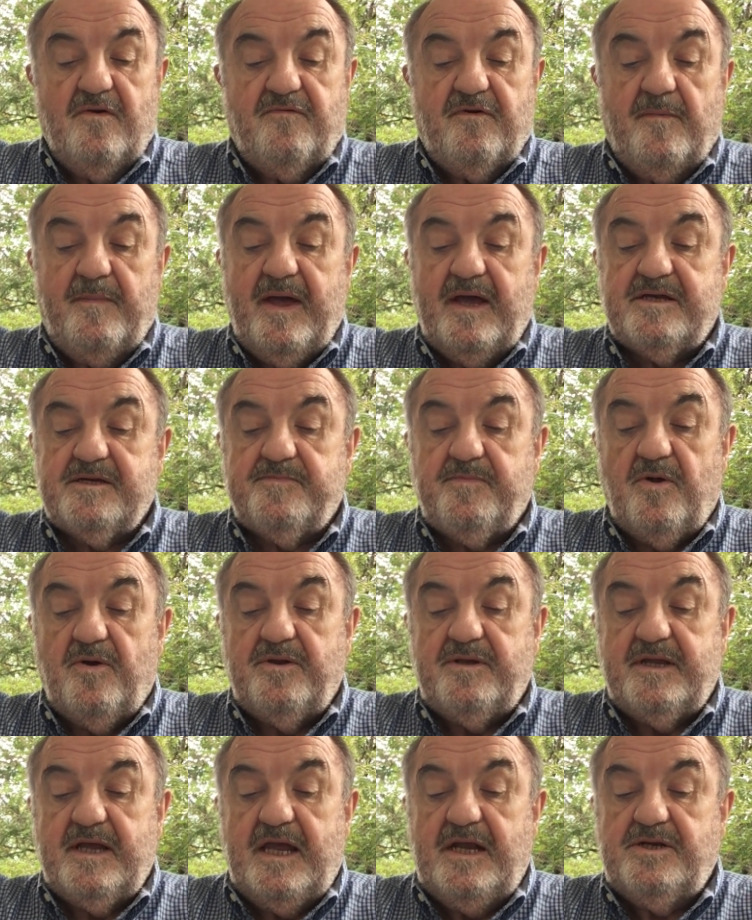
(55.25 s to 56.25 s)
from
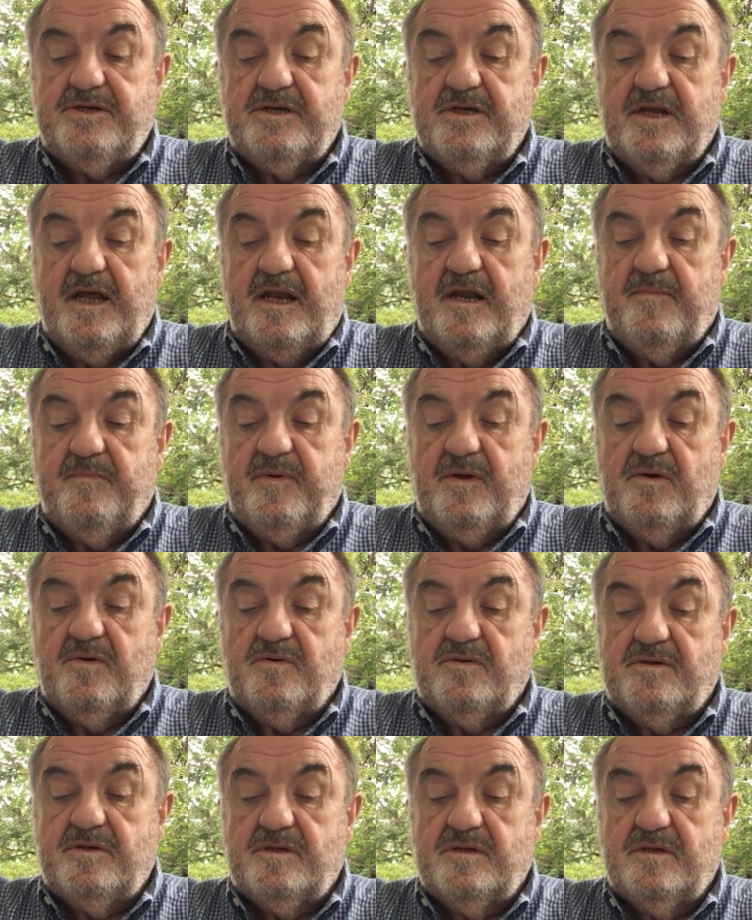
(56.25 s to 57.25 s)
exploitation and
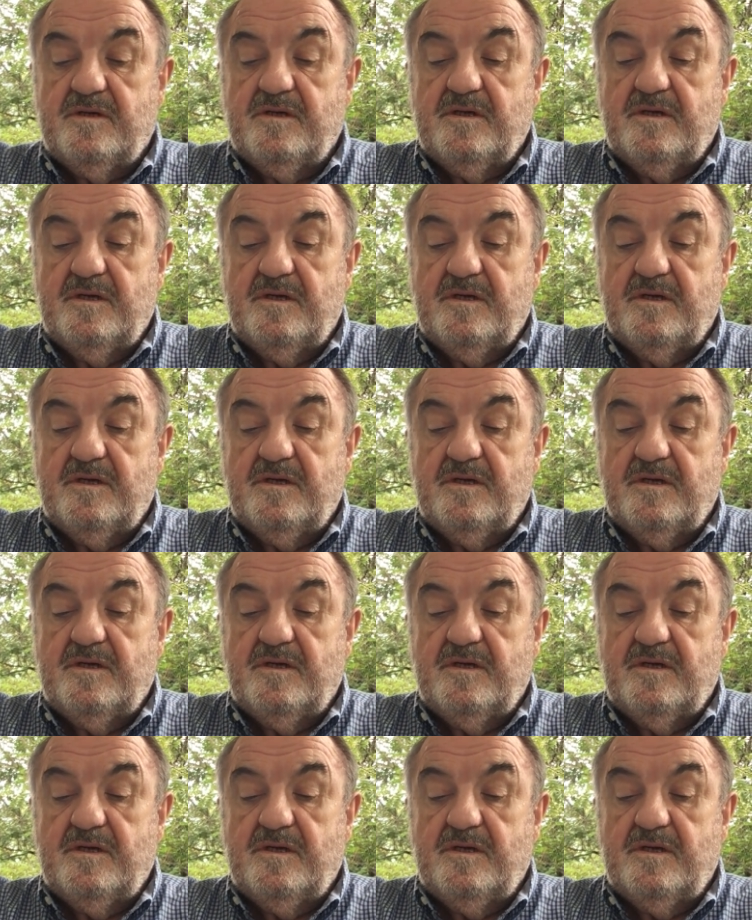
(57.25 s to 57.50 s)
abuse.